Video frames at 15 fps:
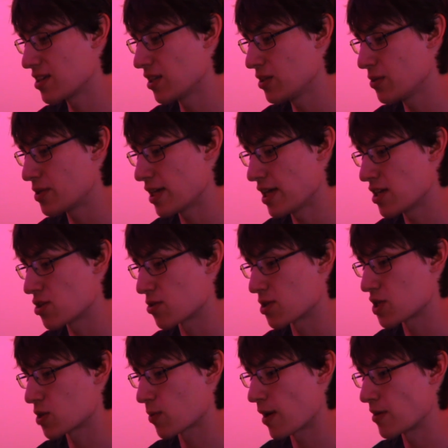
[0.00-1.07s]
to lose
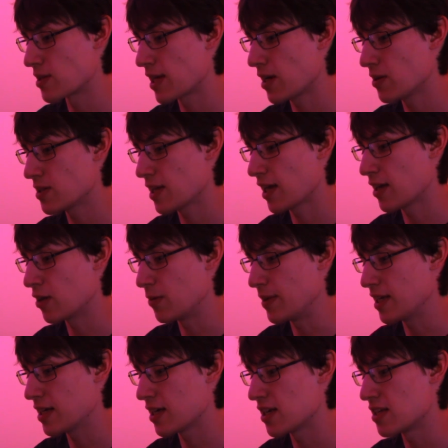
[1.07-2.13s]
interest around Telltale,
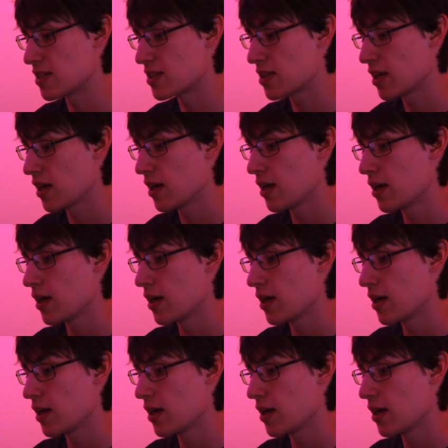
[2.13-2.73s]
because